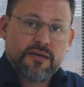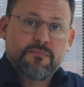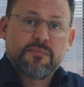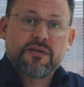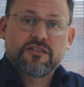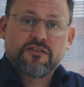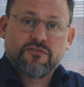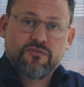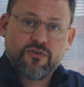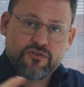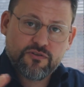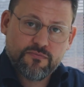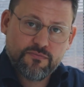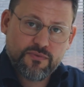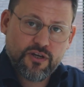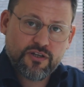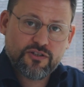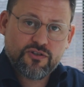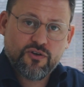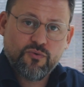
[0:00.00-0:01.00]
it means I've got some
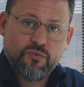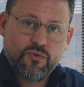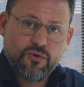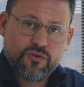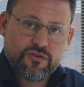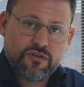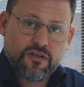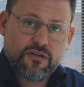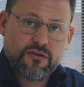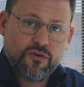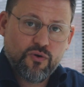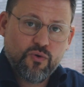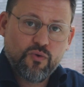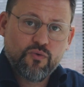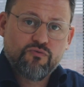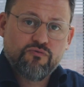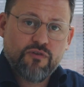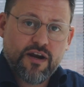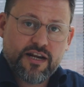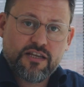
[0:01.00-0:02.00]
nice hot water
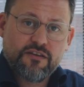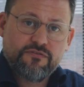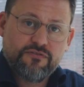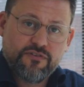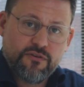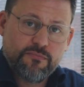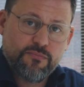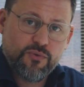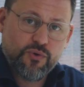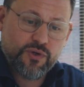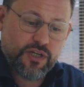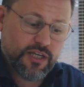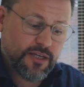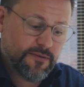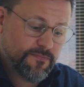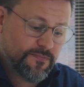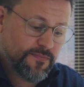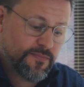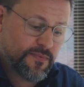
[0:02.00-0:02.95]
all ready for the morning.